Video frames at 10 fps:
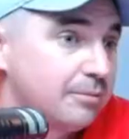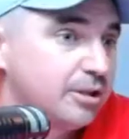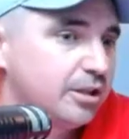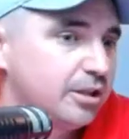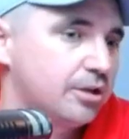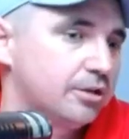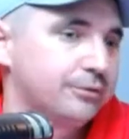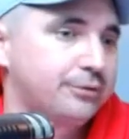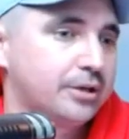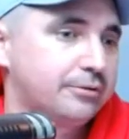come in. They're like,
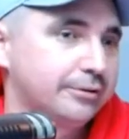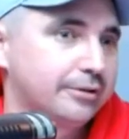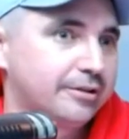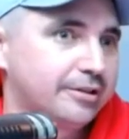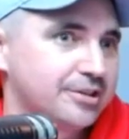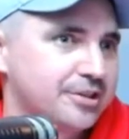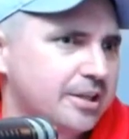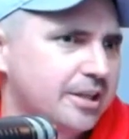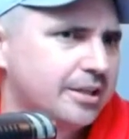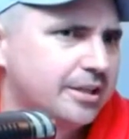you're a fuckwit, rah. I
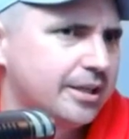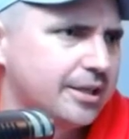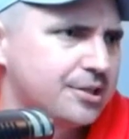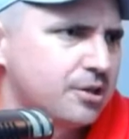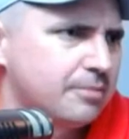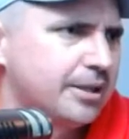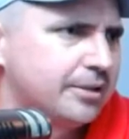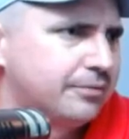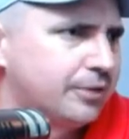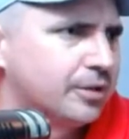said, yeah, because I
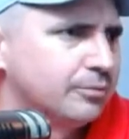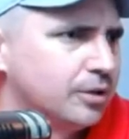made the fucking